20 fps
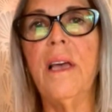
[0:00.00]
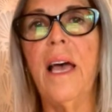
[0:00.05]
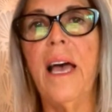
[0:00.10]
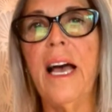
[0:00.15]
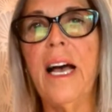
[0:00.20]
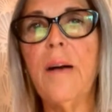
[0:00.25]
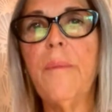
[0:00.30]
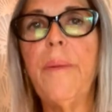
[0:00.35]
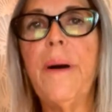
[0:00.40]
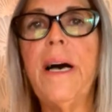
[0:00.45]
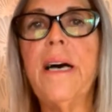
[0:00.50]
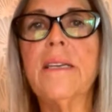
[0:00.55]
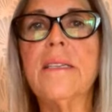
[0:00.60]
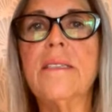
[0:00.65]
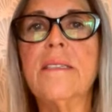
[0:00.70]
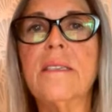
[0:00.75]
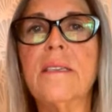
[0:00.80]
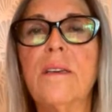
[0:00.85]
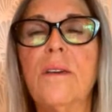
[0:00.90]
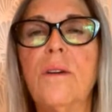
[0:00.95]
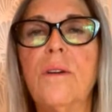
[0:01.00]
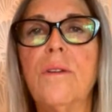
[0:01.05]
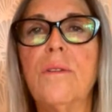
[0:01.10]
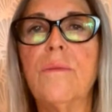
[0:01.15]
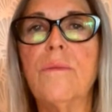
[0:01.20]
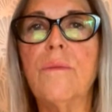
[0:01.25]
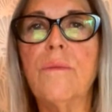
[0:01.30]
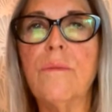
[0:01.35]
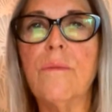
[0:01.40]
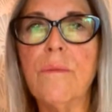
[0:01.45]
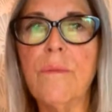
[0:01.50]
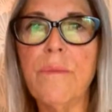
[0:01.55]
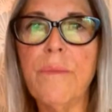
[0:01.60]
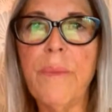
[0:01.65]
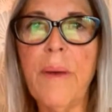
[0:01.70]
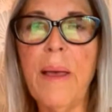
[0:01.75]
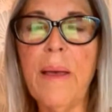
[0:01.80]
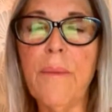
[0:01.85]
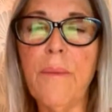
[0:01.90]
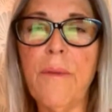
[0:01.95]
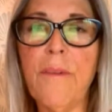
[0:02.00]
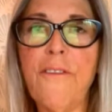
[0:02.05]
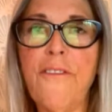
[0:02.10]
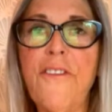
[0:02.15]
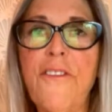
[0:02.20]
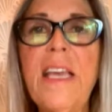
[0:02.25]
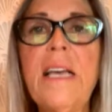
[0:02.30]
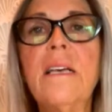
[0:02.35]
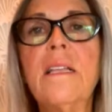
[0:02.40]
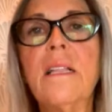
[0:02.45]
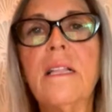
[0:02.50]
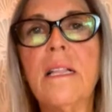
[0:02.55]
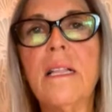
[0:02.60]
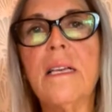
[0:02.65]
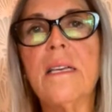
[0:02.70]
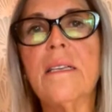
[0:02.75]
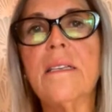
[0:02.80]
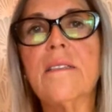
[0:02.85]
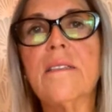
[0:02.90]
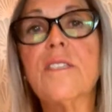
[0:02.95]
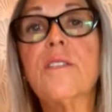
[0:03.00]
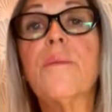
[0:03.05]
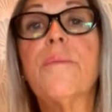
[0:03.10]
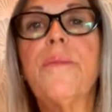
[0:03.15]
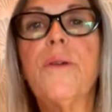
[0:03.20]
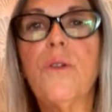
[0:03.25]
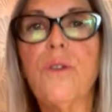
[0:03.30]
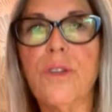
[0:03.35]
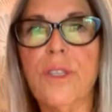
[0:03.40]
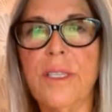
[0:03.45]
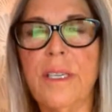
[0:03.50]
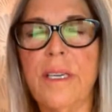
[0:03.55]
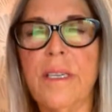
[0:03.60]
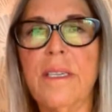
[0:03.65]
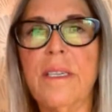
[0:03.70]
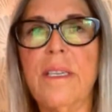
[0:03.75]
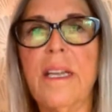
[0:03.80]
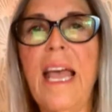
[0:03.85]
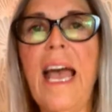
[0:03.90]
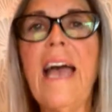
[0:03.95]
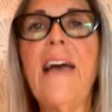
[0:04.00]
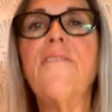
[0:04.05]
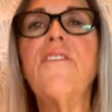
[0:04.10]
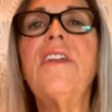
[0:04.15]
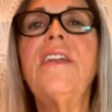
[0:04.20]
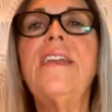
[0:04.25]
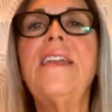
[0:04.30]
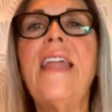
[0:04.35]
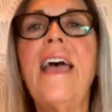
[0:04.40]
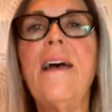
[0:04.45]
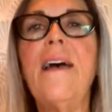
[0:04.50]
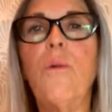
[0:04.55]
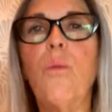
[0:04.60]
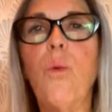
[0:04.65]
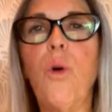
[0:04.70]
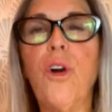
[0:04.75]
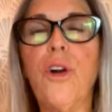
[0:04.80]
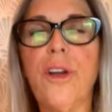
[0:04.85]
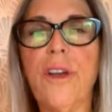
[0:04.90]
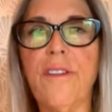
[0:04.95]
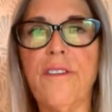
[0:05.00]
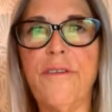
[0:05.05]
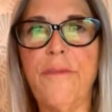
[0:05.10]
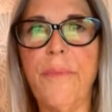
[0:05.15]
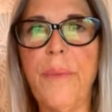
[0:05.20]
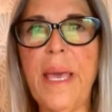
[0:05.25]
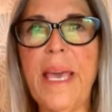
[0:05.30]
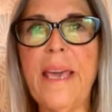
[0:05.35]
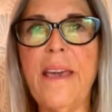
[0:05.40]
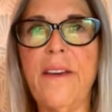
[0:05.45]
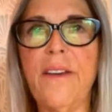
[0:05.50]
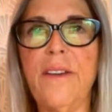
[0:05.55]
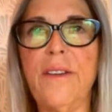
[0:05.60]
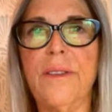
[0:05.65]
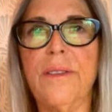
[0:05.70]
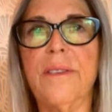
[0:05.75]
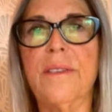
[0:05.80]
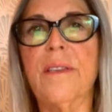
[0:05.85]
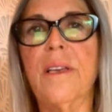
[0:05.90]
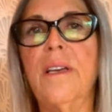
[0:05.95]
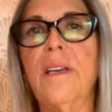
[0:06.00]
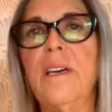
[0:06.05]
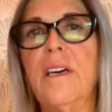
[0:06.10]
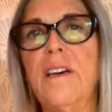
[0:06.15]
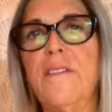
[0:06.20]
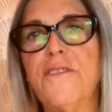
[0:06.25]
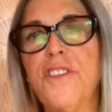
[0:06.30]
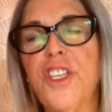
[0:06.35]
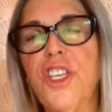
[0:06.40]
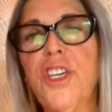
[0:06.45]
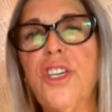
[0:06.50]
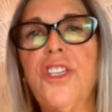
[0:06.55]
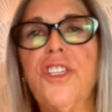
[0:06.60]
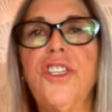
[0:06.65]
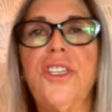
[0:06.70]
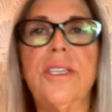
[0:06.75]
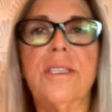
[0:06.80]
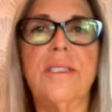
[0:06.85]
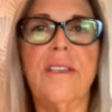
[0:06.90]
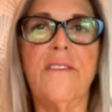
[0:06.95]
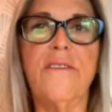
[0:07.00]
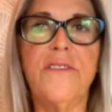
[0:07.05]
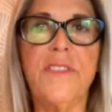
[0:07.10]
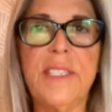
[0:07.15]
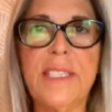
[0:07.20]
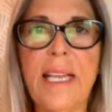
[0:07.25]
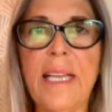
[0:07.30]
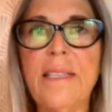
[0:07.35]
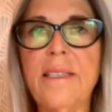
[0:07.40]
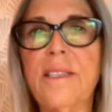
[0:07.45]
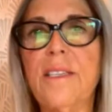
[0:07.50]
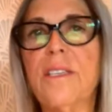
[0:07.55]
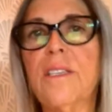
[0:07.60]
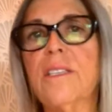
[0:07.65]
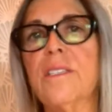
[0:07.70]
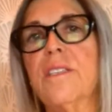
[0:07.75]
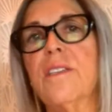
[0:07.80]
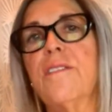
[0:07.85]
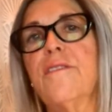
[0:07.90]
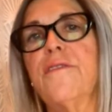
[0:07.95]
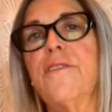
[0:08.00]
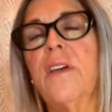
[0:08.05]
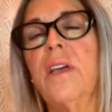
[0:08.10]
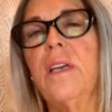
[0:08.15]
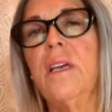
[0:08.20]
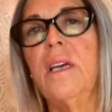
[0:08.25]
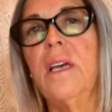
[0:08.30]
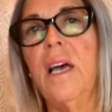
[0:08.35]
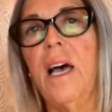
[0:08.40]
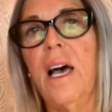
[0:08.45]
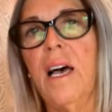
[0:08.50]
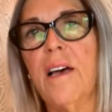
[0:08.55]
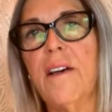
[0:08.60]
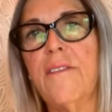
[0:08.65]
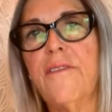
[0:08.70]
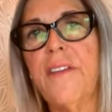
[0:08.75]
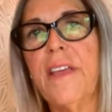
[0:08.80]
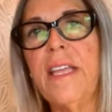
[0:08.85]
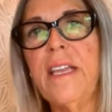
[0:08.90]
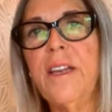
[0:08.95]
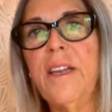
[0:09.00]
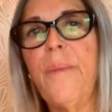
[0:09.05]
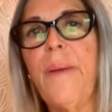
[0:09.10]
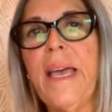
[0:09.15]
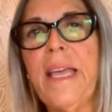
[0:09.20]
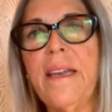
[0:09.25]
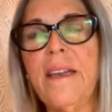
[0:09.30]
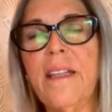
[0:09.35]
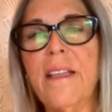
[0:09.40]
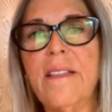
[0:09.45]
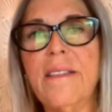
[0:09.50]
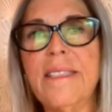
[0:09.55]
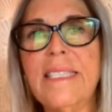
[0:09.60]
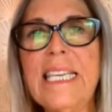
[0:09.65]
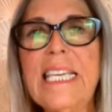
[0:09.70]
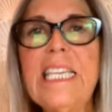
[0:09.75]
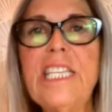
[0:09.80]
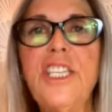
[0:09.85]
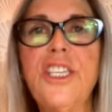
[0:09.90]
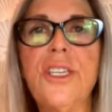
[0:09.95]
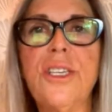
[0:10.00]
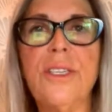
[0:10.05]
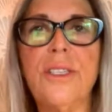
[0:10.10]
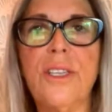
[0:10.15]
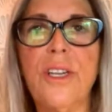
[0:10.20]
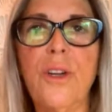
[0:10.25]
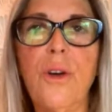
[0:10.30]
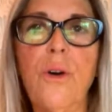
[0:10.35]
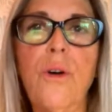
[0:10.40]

help us feel supported, have a network of peers, of churches, of centers, of independent teachers and